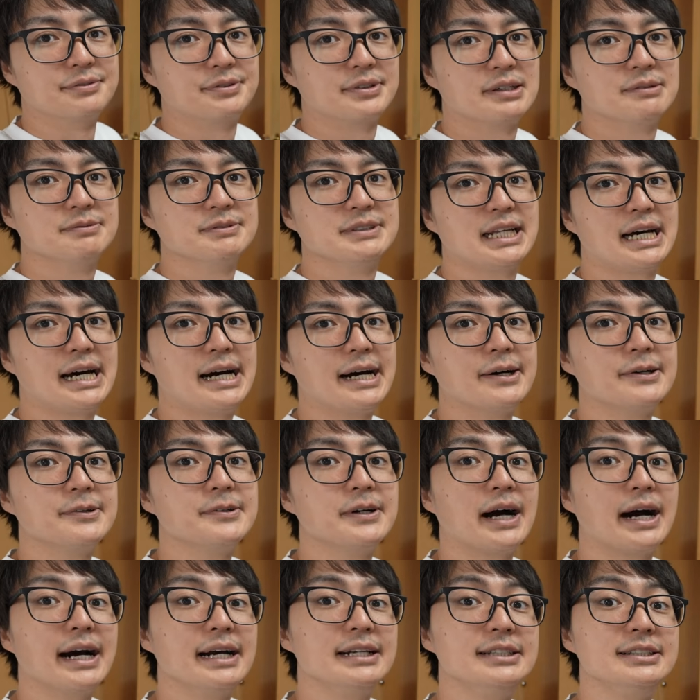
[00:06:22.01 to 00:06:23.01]
from
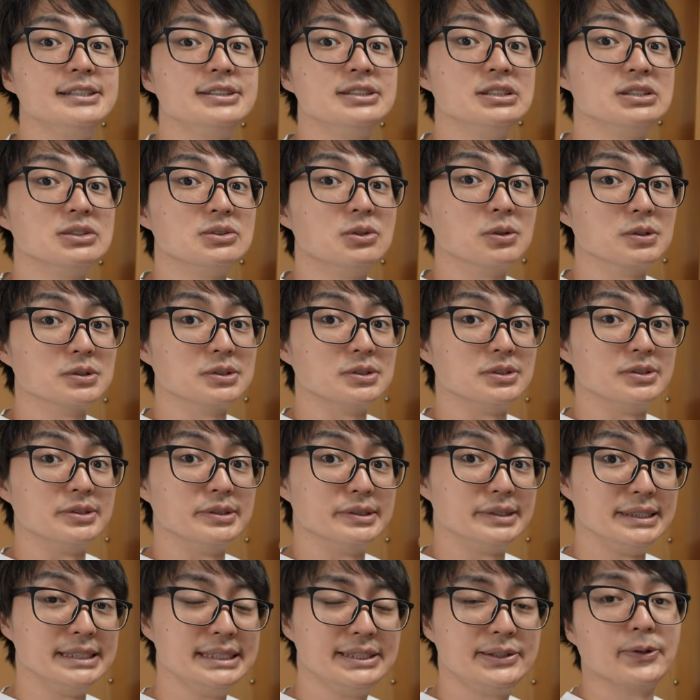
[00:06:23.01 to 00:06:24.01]
now, I need to go to
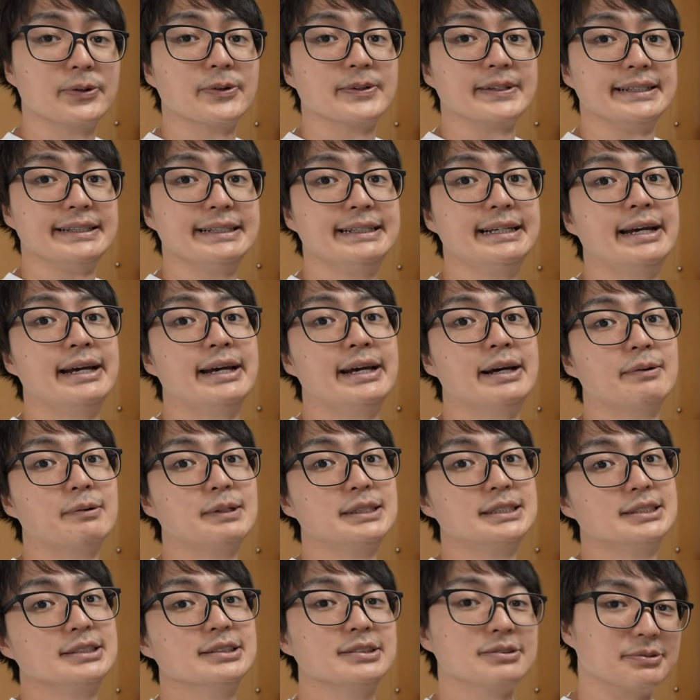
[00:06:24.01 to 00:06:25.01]
Nitori,
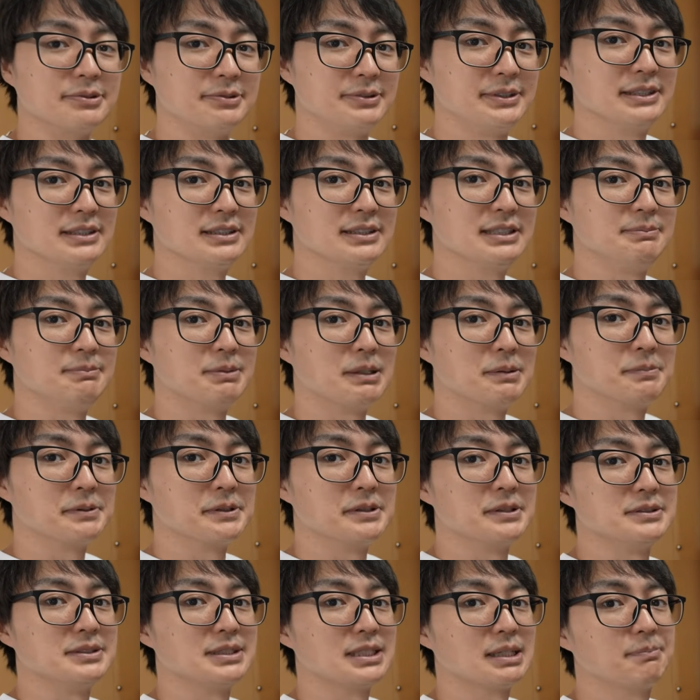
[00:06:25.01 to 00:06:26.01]
which is a really
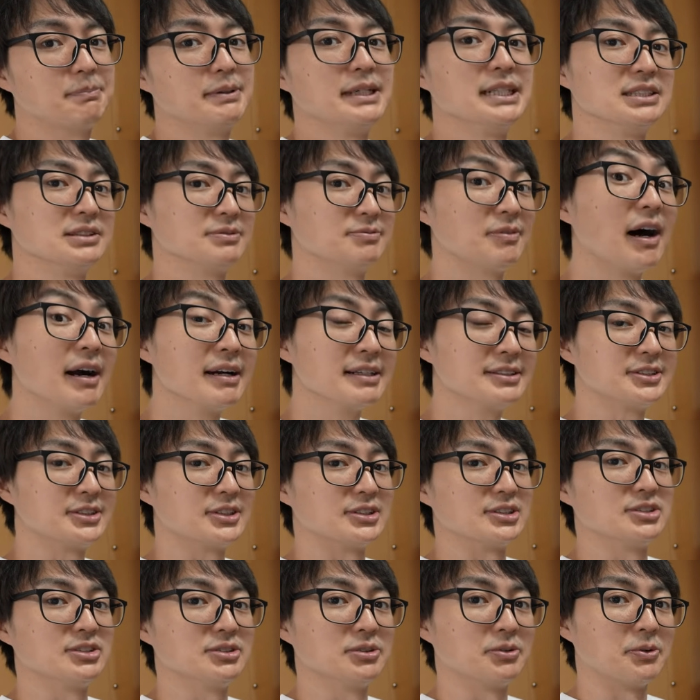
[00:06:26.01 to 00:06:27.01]
popular Japanese
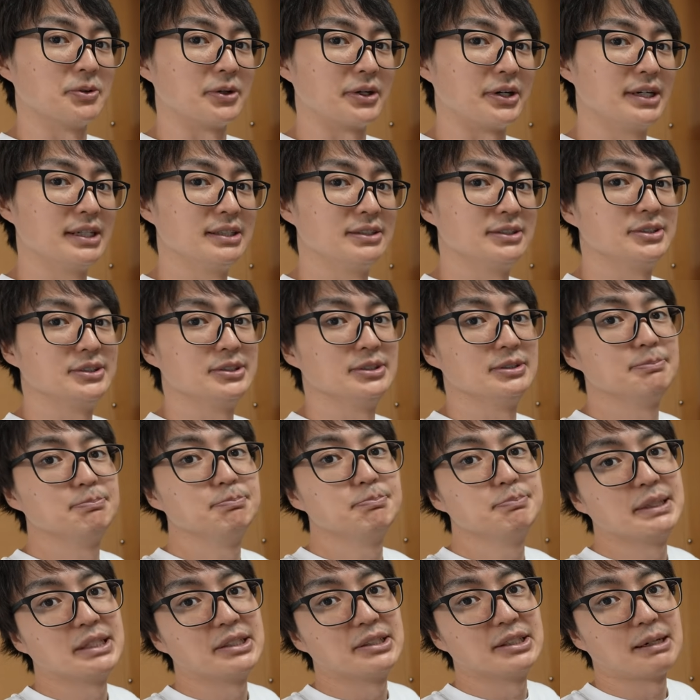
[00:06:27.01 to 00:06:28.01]
furniture store, to
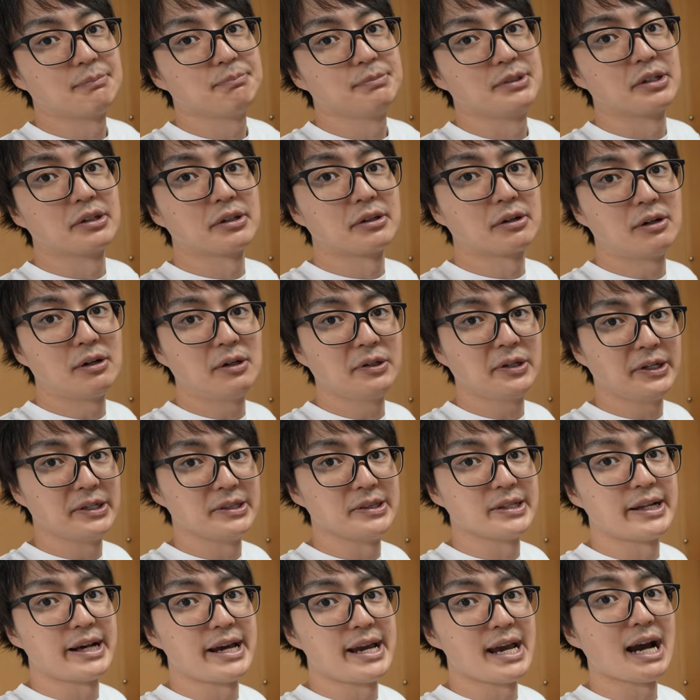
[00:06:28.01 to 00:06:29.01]
pick up the curtain
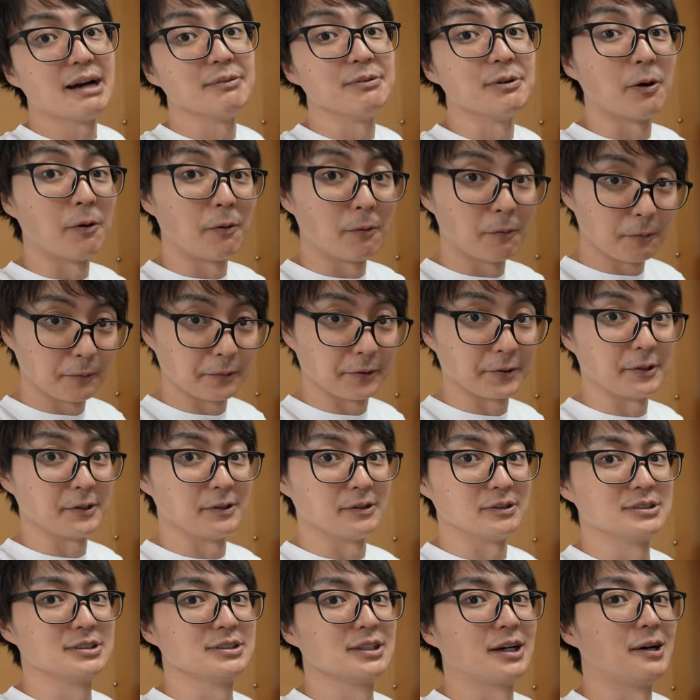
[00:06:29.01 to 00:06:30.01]
that I have
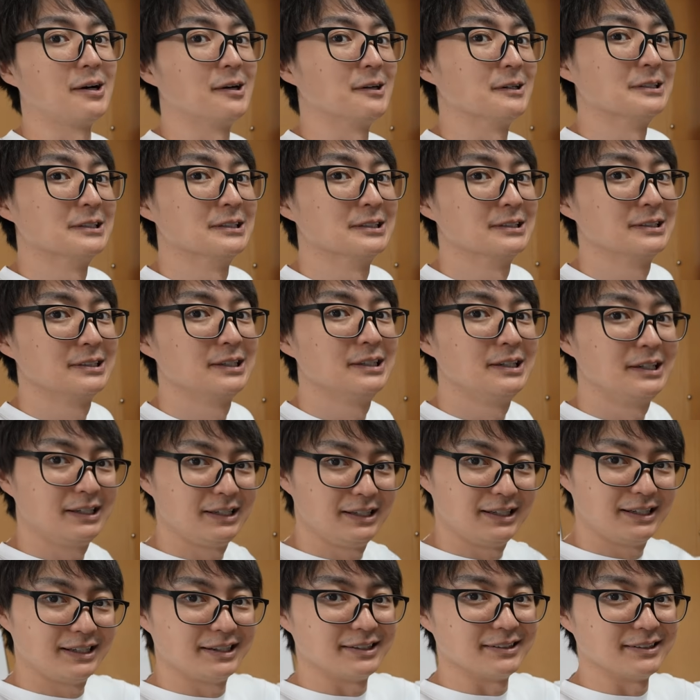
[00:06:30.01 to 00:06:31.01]
ordered. So
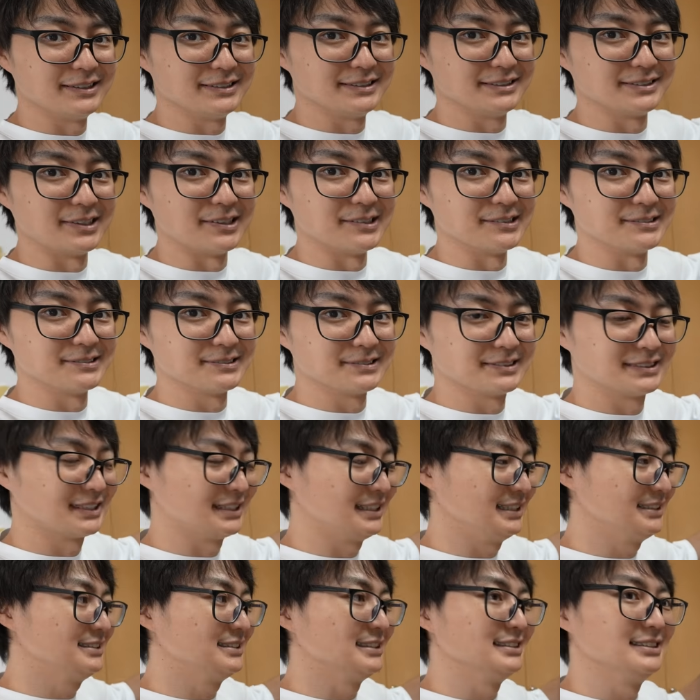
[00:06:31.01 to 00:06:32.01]
let's go.
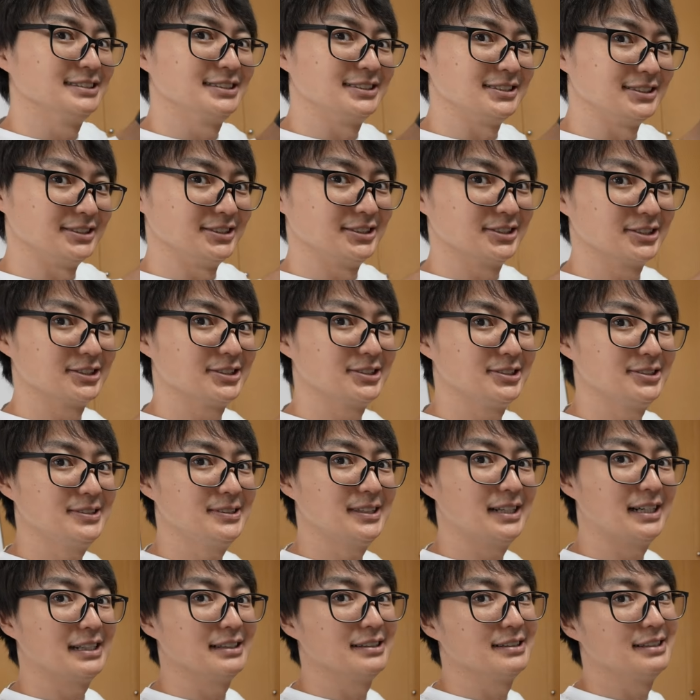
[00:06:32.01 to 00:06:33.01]
It's in
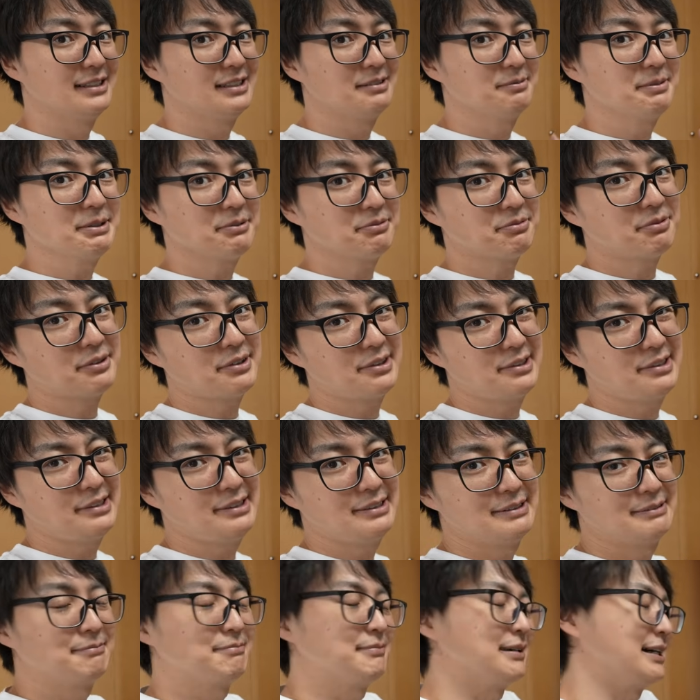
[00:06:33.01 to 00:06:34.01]
Shinjuku, a little bit far,
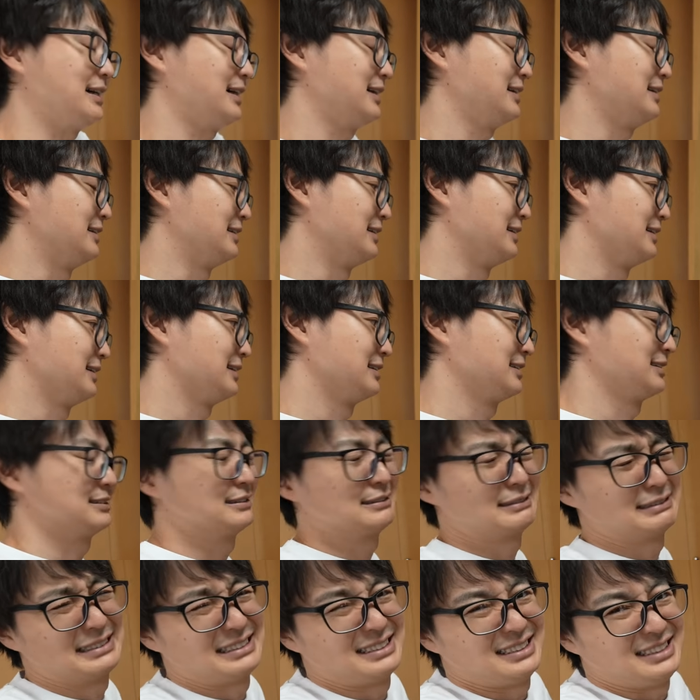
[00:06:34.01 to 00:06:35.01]
but
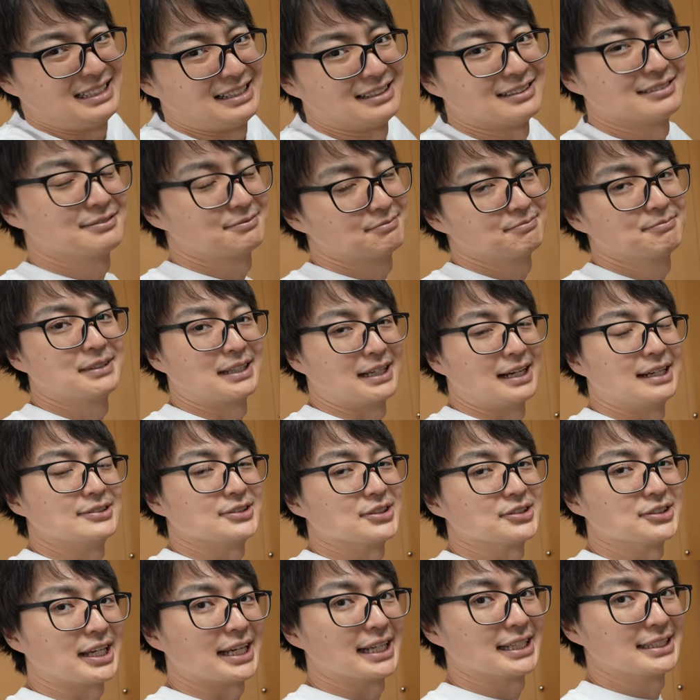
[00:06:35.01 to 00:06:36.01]
yeah, that's
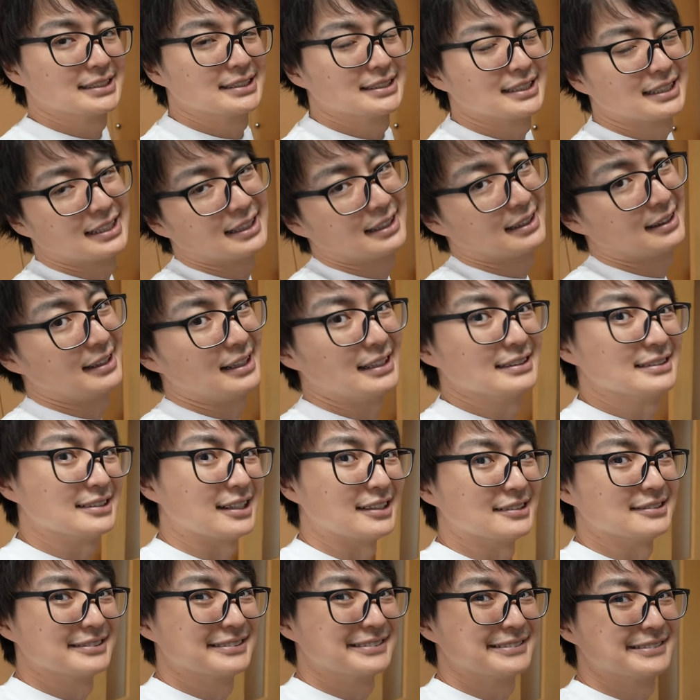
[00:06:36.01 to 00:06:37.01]
okay. Let's
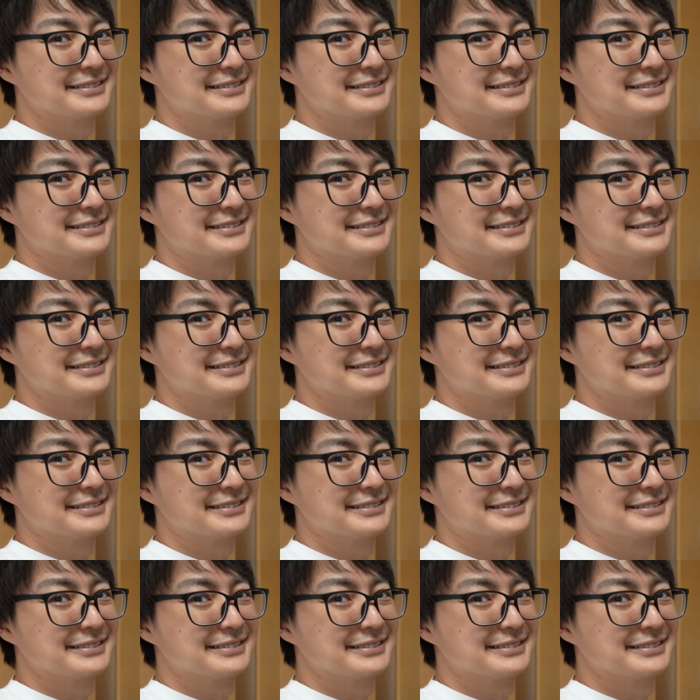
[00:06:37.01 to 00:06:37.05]
go.